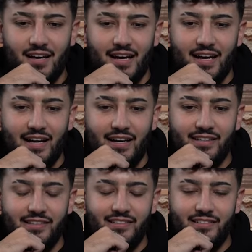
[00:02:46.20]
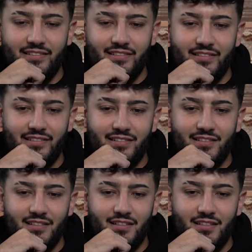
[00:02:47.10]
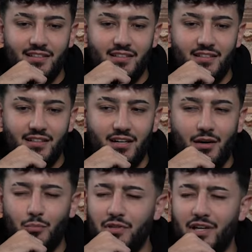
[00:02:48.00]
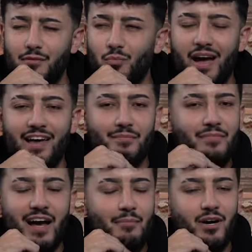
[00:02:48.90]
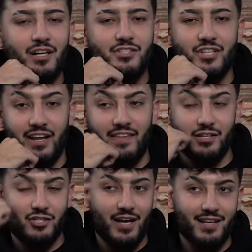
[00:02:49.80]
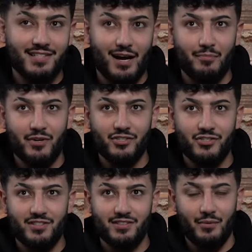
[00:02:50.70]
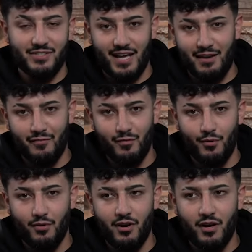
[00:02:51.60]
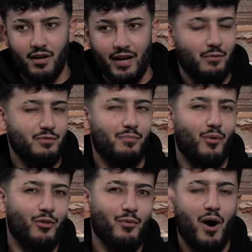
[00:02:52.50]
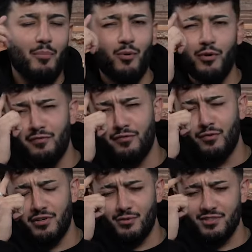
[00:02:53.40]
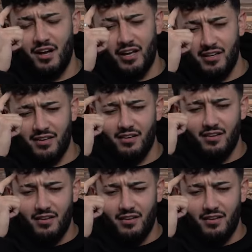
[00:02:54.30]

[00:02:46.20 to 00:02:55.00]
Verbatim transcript: and I, I didn't wear them that much, and then I checked how much they were selling for, and it was more than what I bought them for, and I was like,